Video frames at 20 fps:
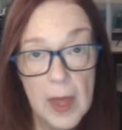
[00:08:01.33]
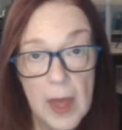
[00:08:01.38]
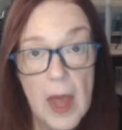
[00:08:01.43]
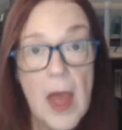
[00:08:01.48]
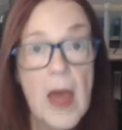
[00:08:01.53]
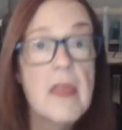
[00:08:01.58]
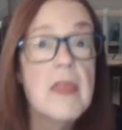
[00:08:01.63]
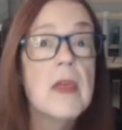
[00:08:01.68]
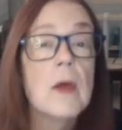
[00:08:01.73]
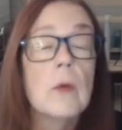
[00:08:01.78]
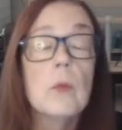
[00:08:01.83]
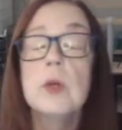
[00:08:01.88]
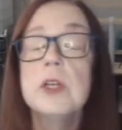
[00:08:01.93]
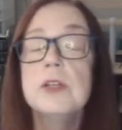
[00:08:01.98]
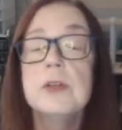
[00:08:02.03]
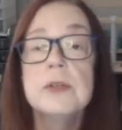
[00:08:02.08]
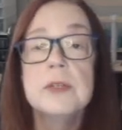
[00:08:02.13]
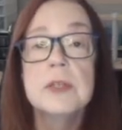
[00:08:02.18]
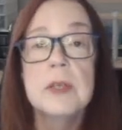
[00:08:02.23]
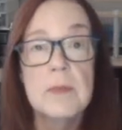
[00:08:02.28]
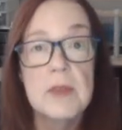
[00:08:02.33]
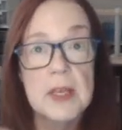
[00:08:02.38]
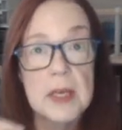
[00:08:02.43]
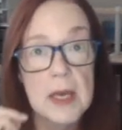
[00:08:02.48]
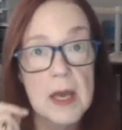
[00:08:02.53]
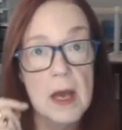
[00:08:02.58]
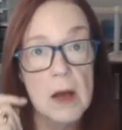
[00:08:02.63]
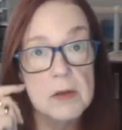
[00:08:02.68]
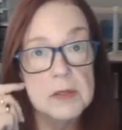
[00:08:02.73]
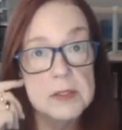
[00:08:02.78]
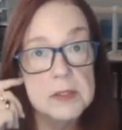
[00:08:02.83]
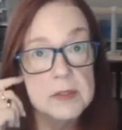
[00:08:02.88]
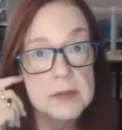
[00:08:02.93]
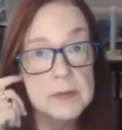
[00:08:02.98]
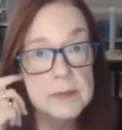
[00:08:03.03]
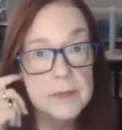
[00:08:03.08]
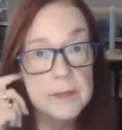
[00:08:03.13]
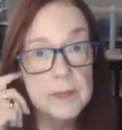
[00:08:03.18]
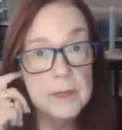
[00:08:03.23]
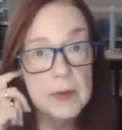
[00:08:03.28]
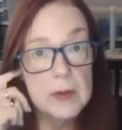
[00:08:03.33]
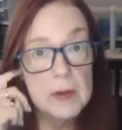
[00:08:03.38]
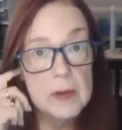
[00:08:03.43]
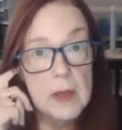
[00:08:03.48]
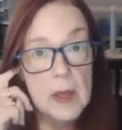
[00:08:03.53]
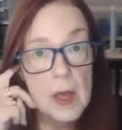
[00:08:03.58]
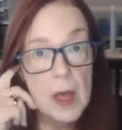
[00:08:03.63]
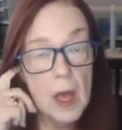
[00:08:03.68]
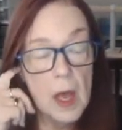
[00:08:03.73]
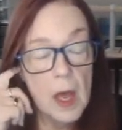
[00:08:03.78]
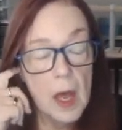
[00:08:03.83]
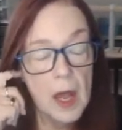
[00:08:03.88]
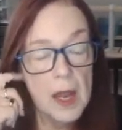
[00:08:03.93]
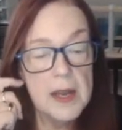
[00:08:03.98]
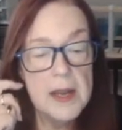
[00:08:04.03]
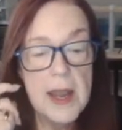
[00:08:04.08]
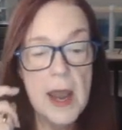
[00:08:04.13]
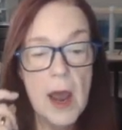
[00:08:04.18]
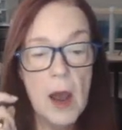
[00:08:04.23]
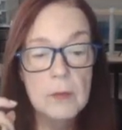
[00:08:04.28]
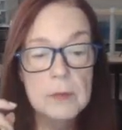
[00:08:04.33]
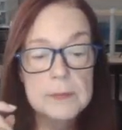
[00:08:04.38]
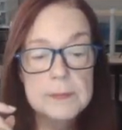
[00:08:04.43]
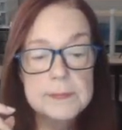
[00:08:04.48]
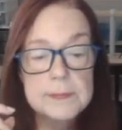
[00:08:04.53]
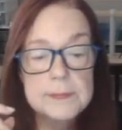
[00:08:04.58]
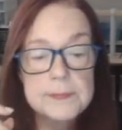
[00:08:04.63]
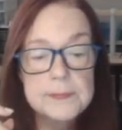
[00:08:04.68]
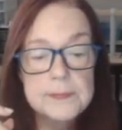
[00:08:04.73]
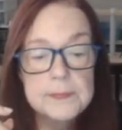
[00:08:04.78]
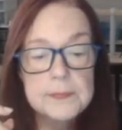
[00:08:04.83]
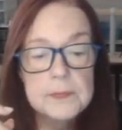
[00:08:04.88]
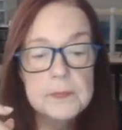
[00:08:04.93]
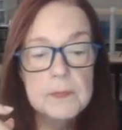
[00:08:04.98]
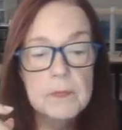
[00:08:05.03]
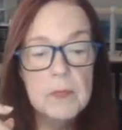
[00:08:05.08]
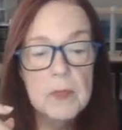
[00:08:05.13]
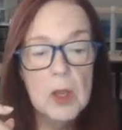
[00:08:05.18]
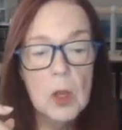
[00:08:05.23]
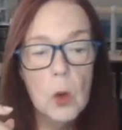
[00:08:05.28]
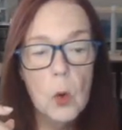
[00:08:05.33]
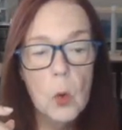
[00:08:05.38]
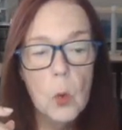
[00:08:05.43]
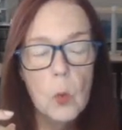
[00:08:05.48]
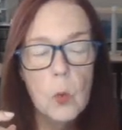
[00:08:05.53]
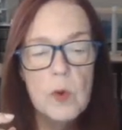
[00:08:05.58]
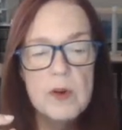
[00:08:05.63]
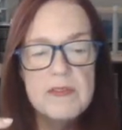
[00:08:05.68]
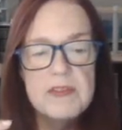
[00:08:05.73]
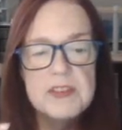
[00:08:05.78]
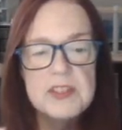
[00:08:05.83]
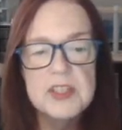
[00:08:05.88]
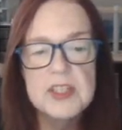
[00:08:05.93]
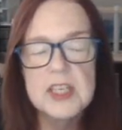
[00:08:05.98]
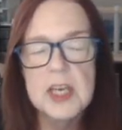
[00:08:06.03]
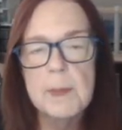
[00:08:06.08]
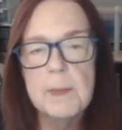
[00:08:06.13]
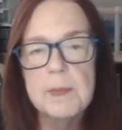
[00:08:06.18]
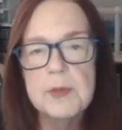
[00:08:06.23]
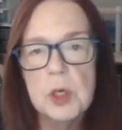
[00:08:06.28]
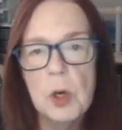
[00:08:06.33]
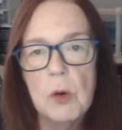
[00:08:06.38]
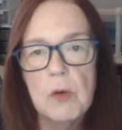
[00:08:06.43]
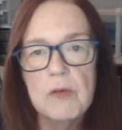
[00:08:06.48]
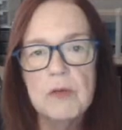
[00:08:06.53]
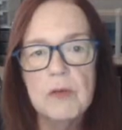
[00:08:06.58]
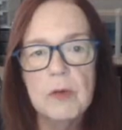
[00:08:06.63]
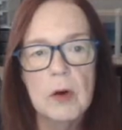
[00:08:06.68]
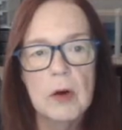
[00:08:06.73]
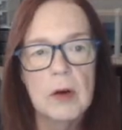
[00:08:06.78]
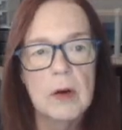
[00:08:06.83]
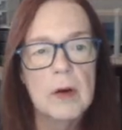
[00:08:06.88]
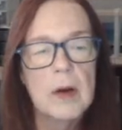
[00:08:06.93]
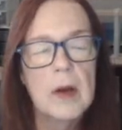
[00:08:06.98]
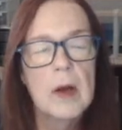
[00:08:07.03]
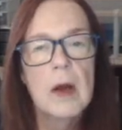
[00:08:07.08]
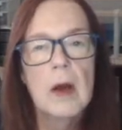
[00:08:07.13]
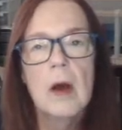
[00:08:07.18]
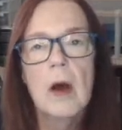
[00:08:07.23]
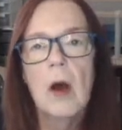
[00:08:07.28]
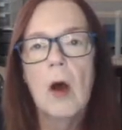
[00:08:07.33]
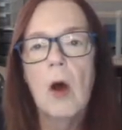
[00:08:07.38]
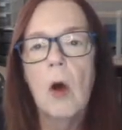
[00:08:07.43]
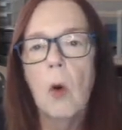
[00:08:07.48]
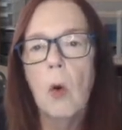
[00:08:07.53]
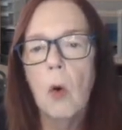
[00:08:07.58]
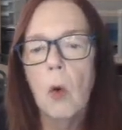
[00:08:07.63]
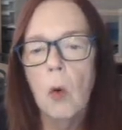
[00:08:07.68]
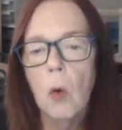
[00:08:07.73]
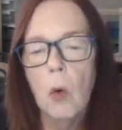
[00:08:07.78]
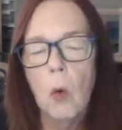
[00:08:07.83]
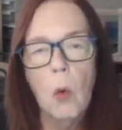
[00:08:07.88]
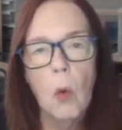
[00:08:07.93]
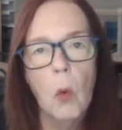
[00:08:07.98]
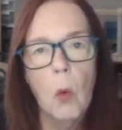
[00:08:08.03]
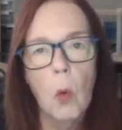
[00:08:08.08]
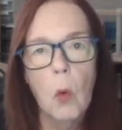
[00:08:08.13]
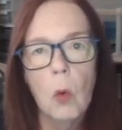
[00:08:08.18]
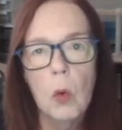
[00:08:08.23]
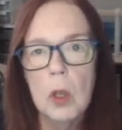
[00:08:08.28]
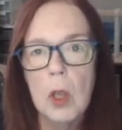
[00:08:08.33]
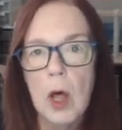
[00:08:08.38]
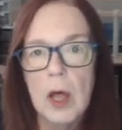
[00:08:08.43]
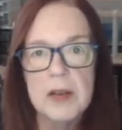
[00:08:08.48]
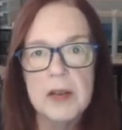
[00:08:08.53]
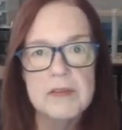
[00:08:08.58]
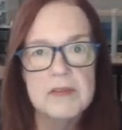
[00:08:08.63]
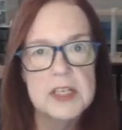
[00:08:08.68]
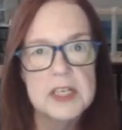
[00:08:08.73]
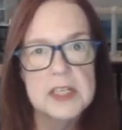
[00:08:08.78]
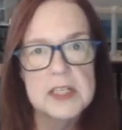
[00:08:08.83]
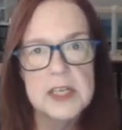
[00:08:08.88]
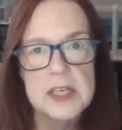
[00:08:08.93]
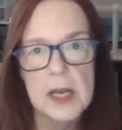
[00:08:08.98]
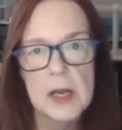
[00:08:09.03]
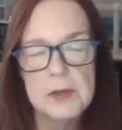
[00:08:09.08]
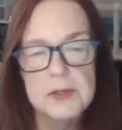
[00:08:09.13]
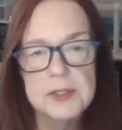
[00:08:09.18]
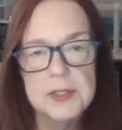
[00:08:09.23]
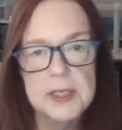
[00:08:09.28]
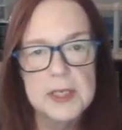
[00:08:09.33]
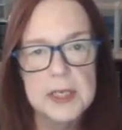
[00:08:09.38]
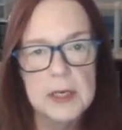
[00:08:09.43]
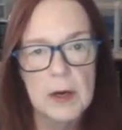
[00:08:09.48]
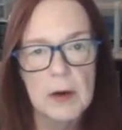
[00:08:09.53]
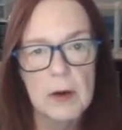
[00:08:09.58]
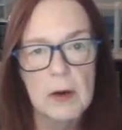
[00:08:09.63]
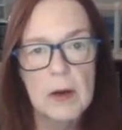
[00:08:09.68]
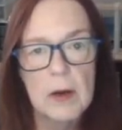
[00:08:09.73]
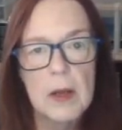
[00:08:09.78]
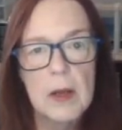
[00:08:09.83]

Okay? And then we do something else. Now, we've skipped over a whole lot of details here.